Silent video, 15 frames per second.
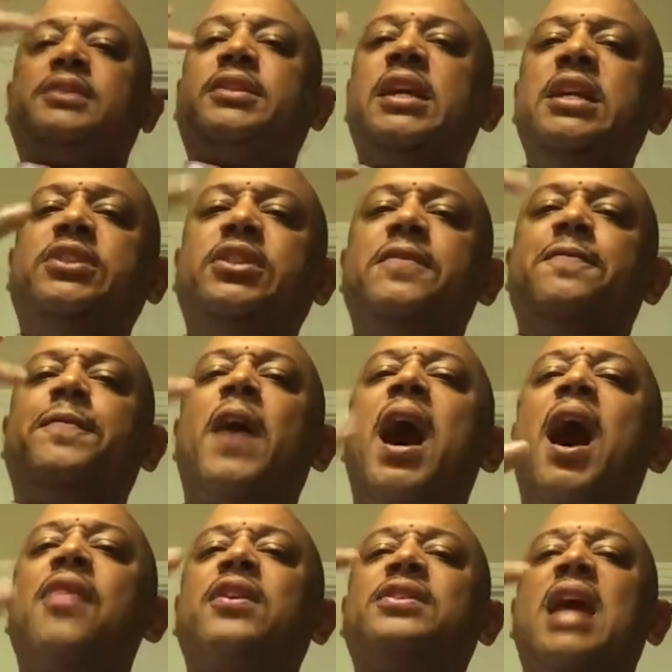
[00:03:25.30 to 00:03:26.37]
Teaching
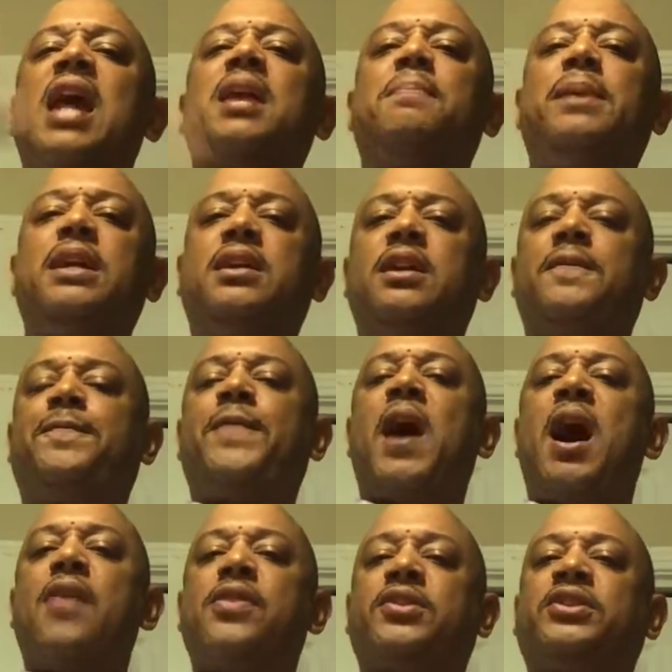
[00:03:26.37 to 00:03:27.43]
fathers how to be good
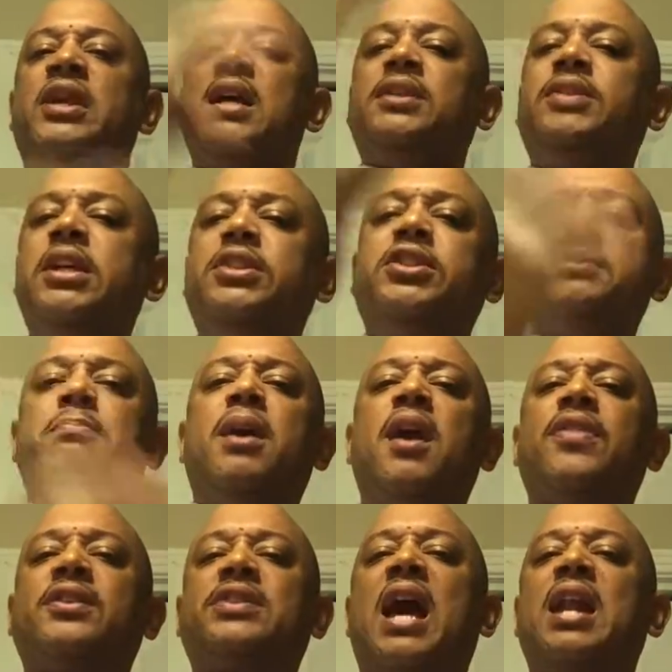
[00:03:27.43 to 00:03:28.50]
fathers, teaching
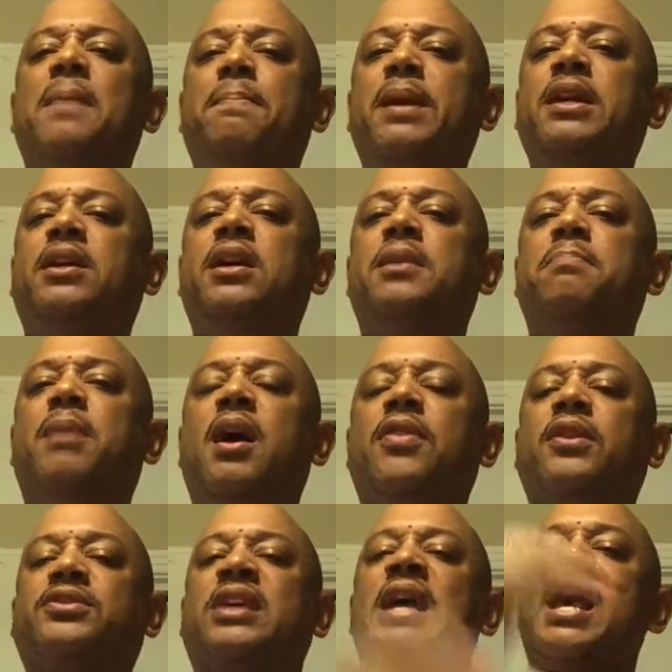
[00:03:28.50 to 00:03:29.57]
mothers how to be good
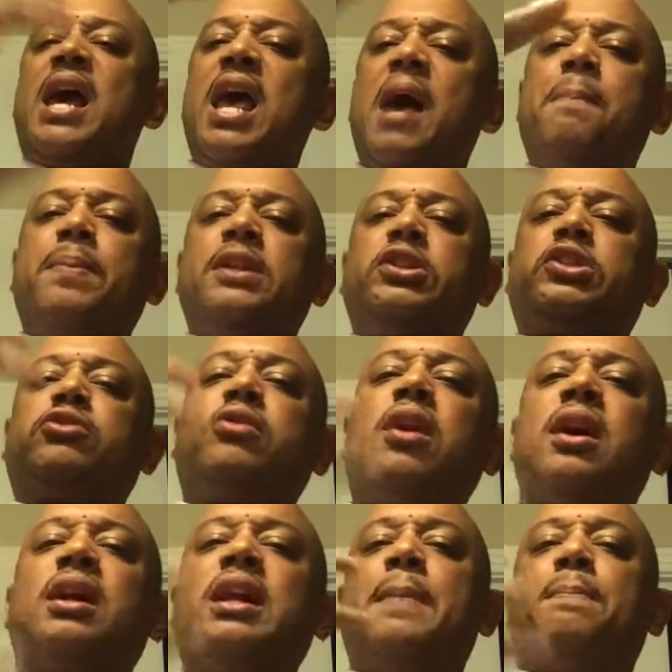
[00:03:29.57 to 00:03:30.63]
mothers, helping
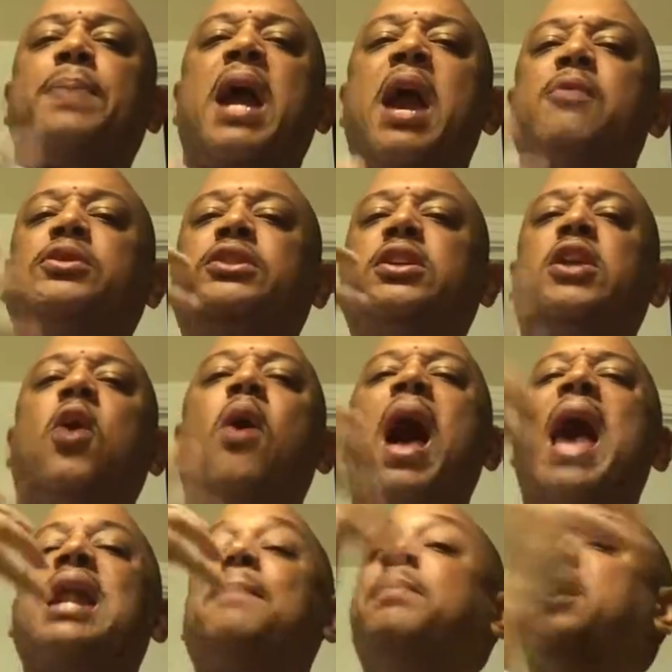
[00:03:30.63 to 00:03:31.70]
struggling parents to know
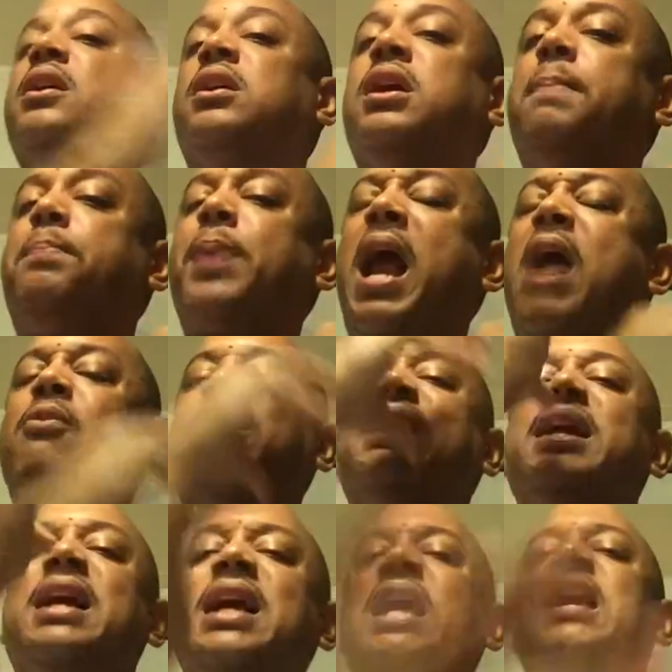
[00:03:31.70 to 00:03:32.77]
how to be a good
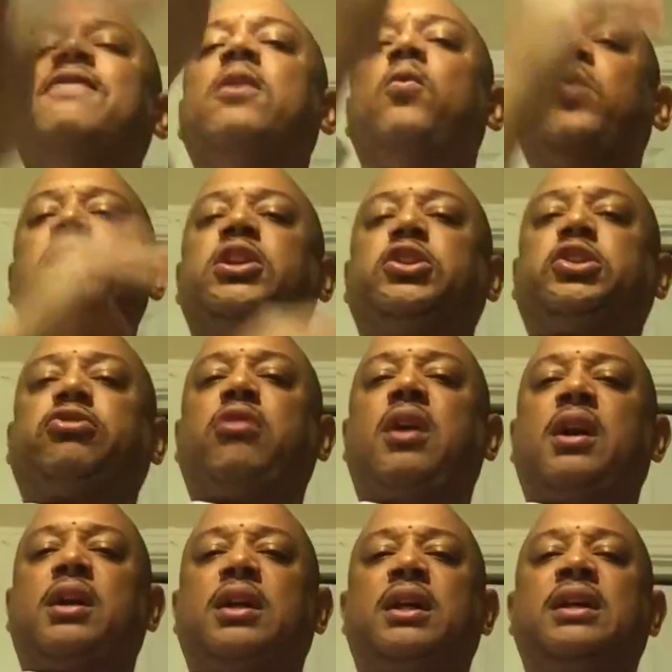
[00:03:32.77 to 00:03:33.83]
parent even when you're
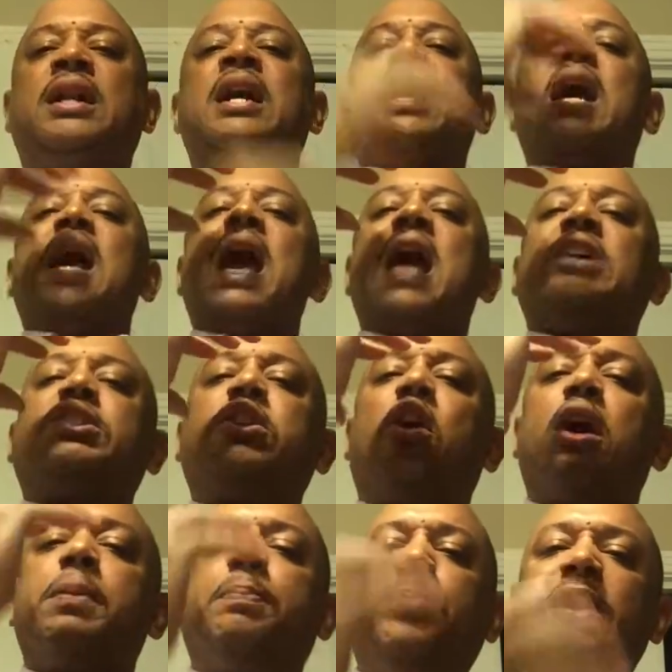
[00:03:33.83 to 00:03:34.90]
struggling, and
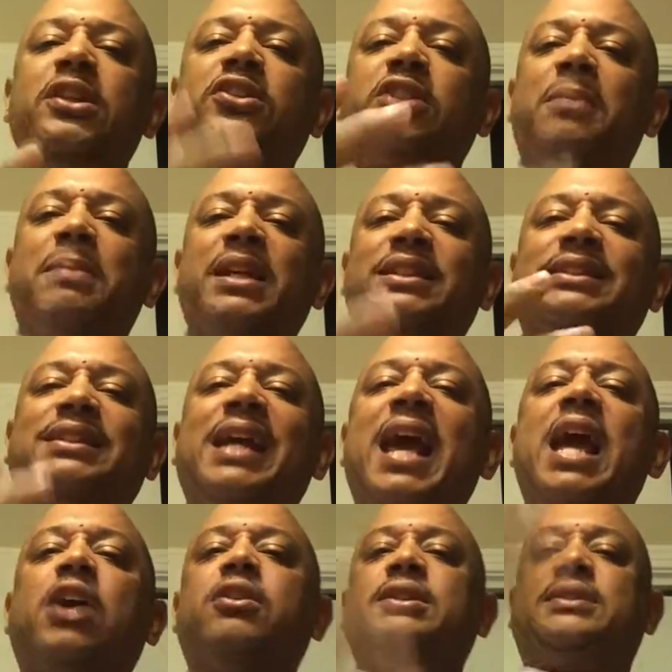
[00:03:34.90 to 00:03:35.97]
start putting some
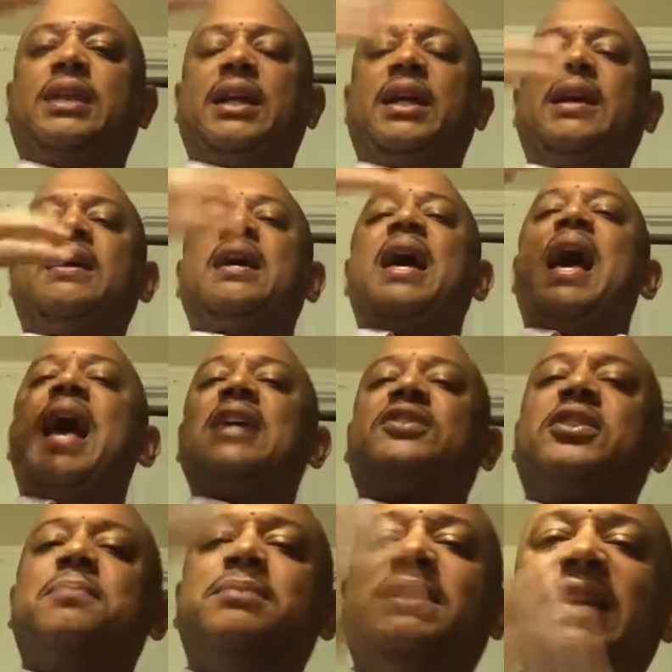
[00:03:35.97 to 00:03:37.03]
integrity and
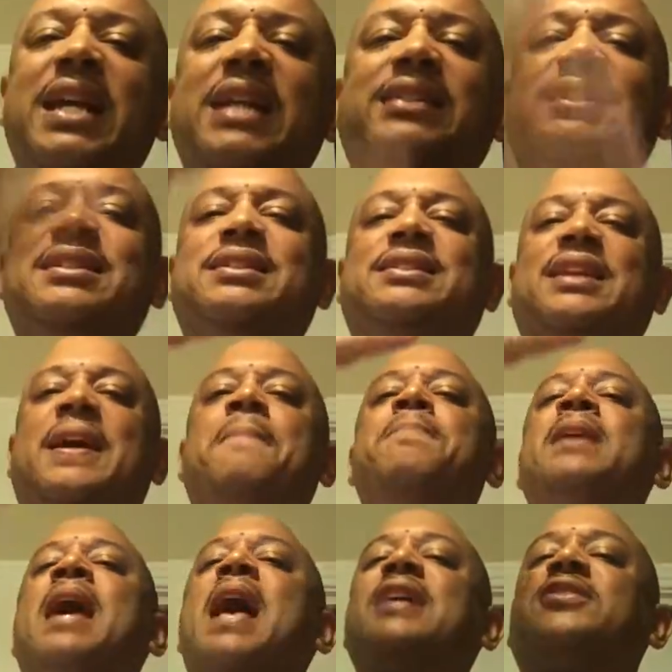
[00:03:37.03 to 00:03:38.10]
some decency
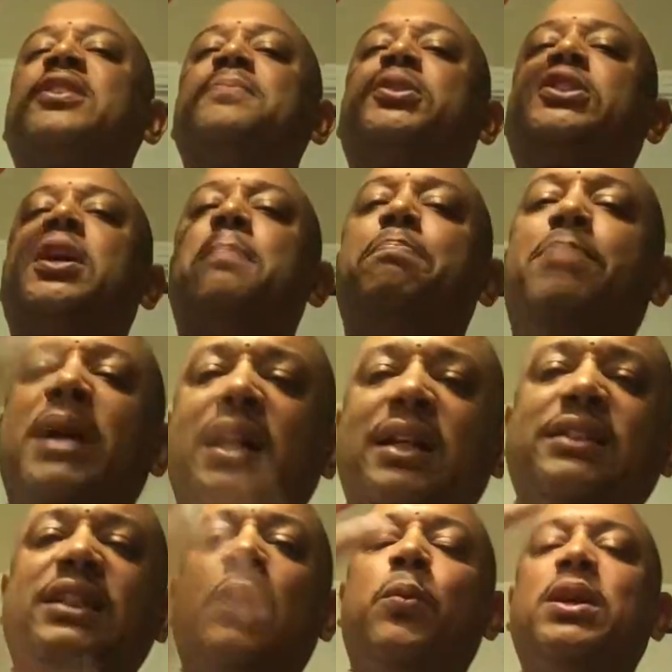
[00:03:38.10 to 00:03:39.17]
and some
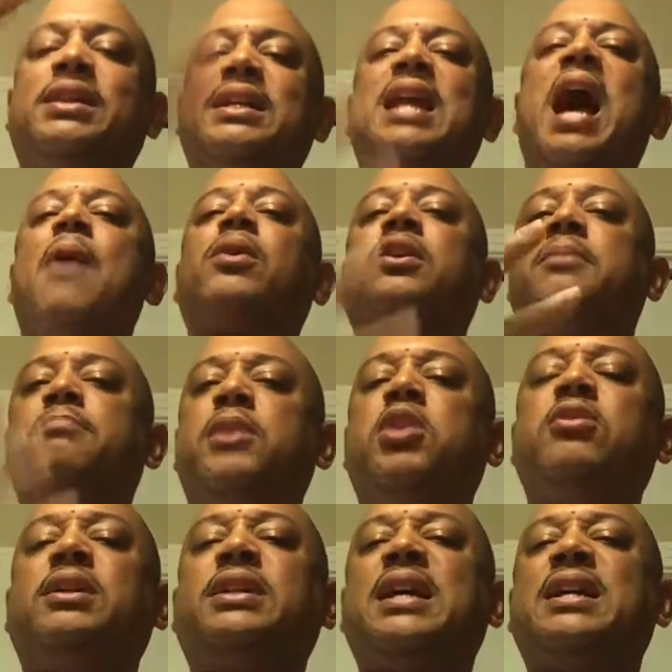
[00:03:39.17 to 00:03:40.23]
stability within our
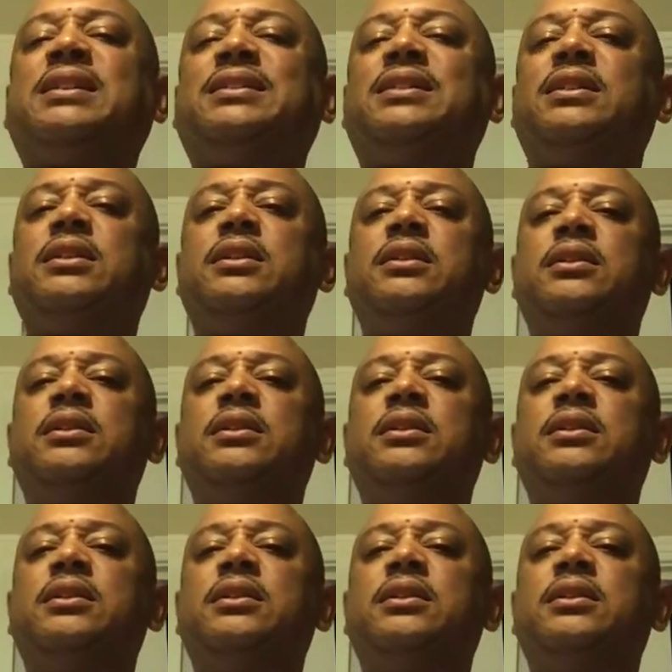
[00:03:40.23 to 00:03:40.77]
communities